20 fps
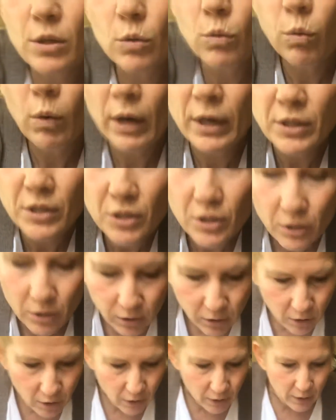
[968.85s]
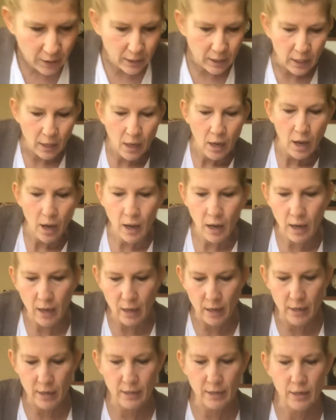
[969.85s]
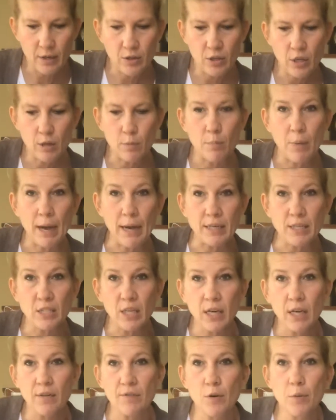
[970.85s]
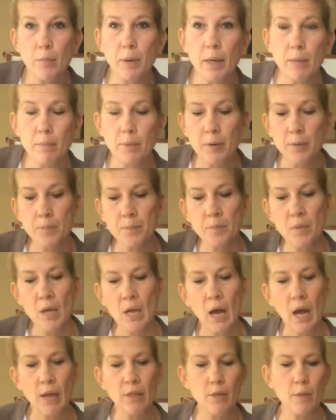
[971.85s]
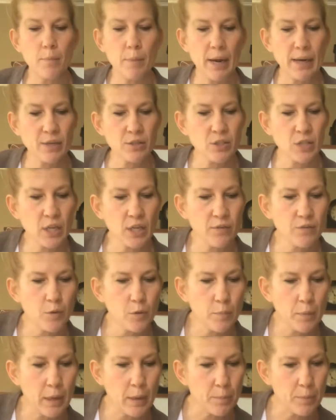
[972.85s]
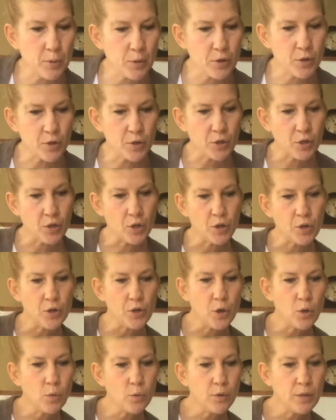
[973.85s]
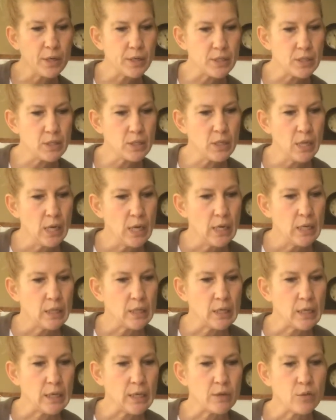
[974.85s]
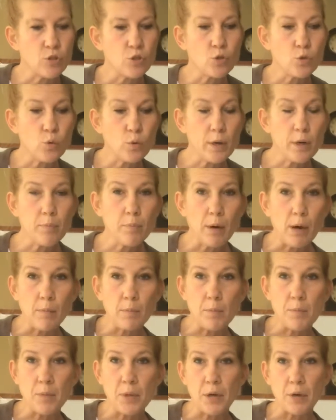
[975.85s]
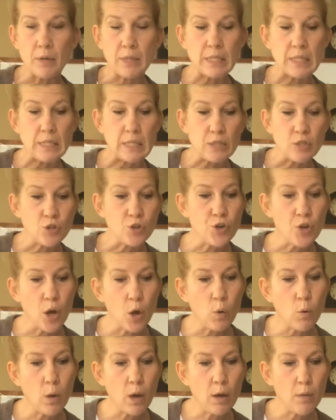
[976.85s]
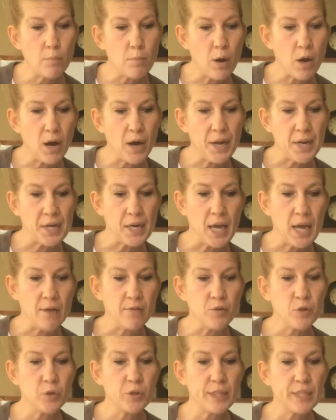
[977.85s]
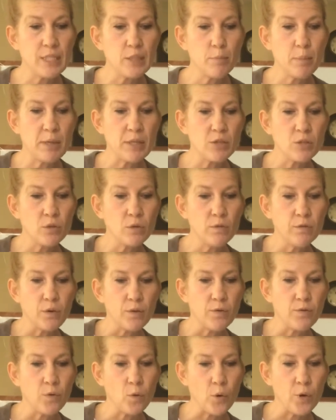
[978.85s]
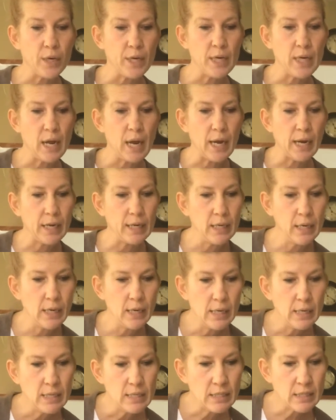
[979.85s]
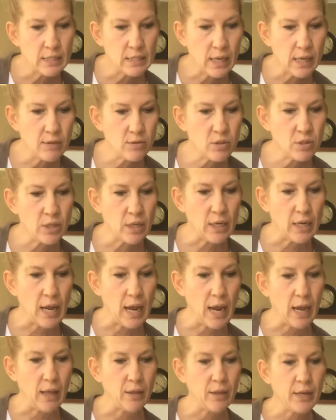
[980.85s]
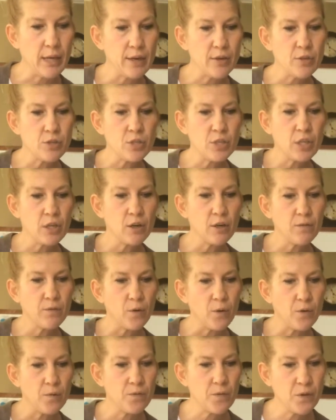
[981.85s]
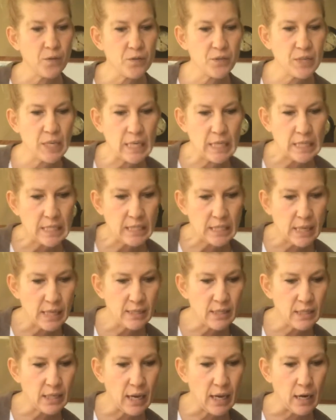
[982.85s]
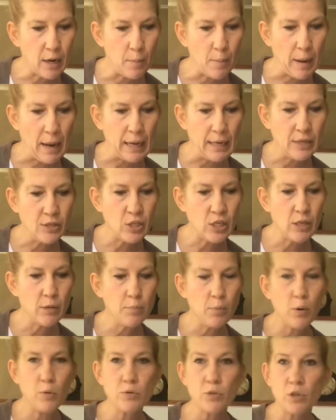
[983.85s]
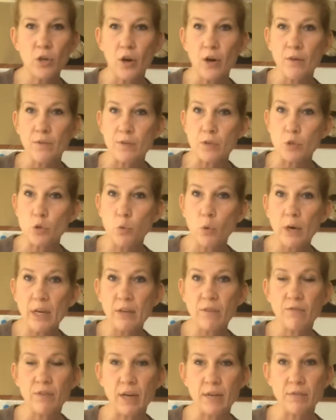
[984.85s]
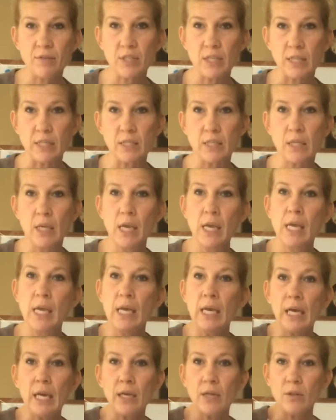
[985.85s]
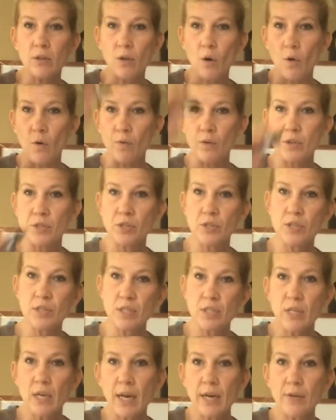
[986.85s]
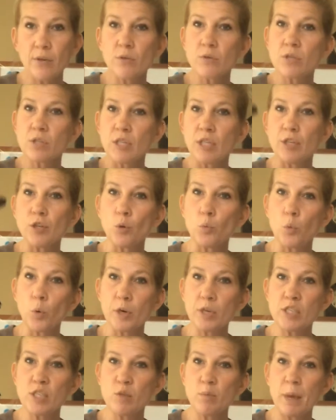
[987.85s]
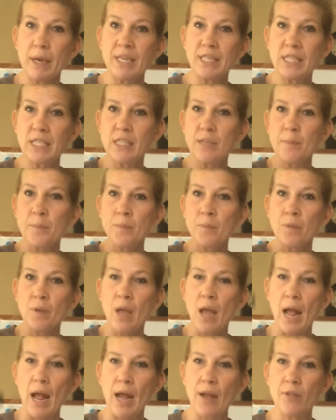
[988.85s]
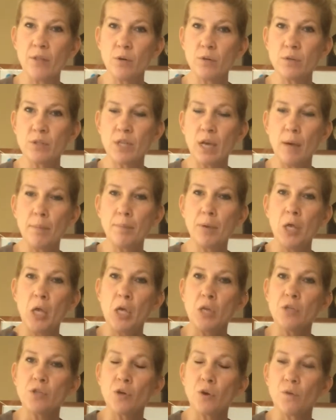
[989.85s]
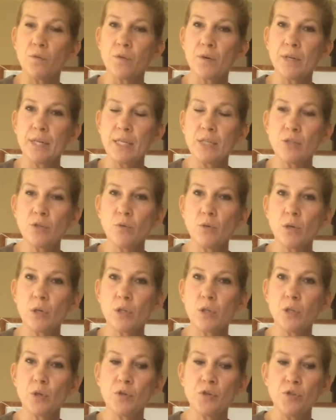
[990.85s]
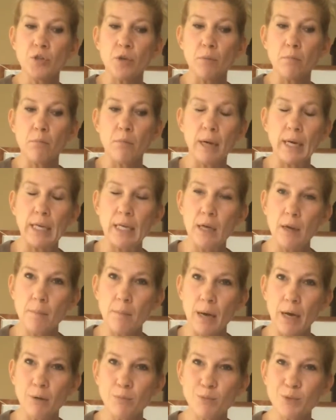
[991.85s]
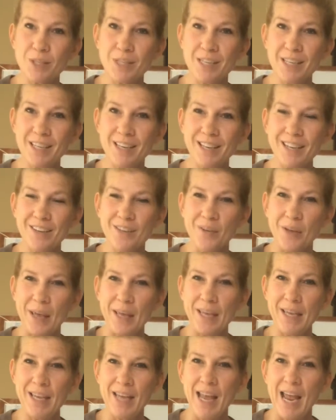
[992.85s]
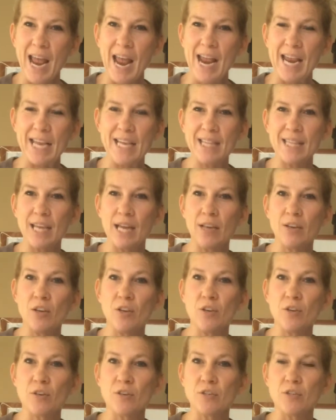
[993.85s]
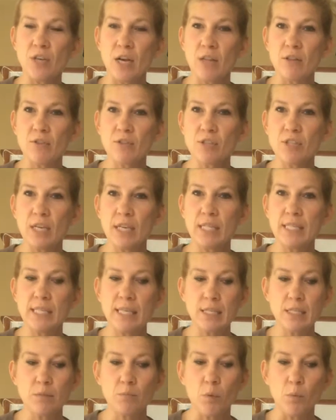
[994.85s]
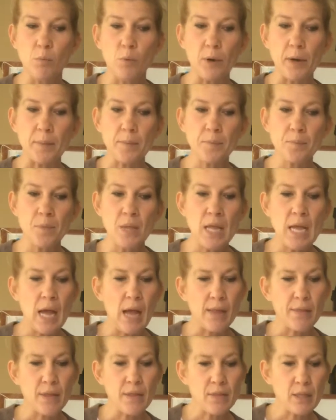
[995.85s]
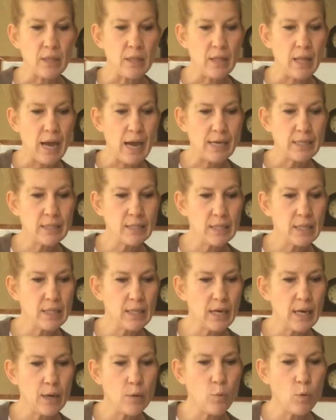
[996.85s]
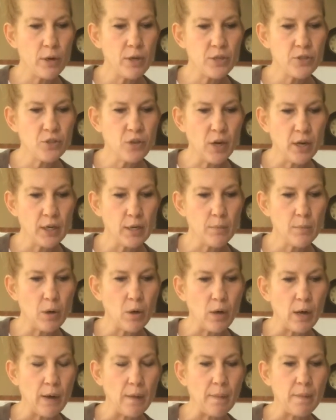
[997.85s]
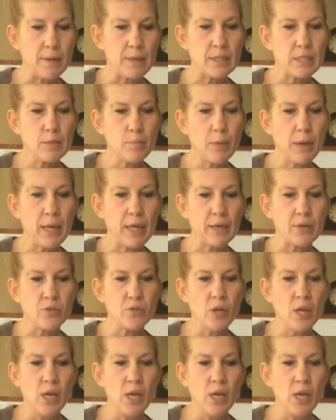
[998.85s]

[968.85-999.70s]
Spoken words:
want to look on the back side of your paper. On the back side of your paper, you're going to notice the story problem there. It says Noah bought an Everglades pencil for 49 cents, an alligator sticker for 15 cents, and a manatee postcard for 25 cents. Over to the side, you'll see your workspace. Add those up. Don't forget to include your money amount, okay? And then your $ decimal point. And then the last thing that I want to talk about on this page,